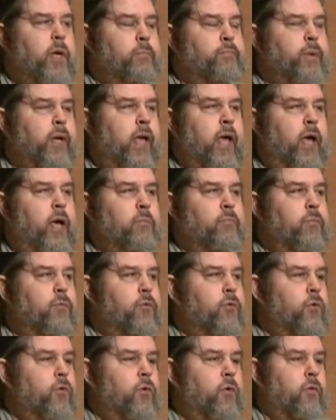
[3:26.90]
it became
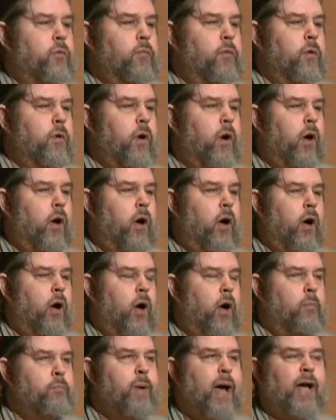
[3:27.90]

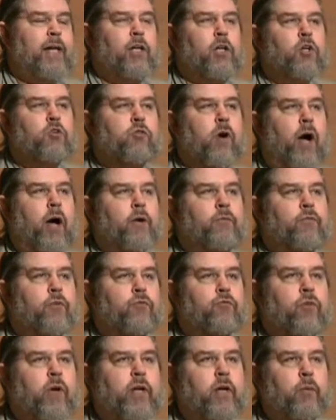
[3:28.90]
a battle cry for
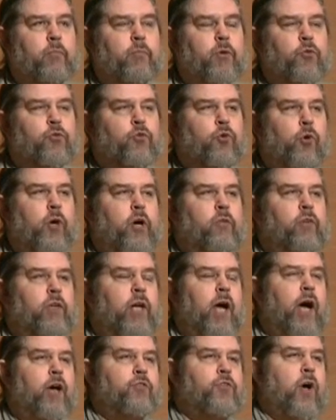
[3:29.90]
freedom. The story of
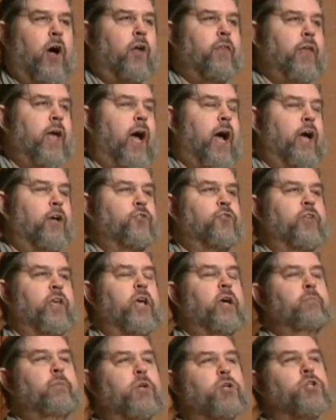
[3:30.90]
Eliza on the ice, the
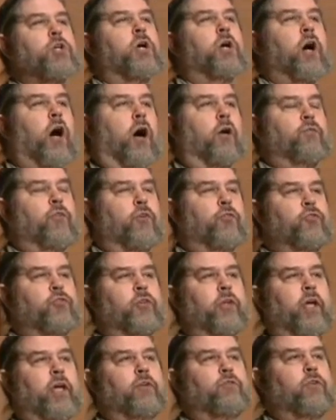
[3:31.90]
image of this
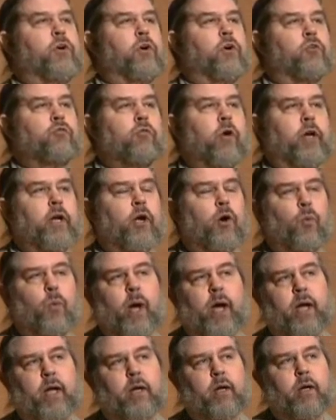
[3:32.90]
slave girl running
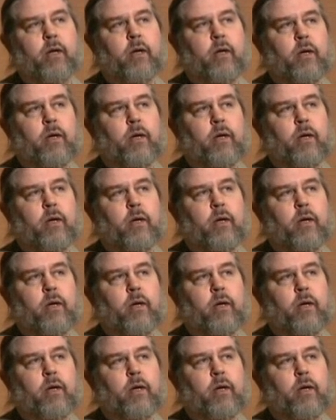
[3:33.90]
away,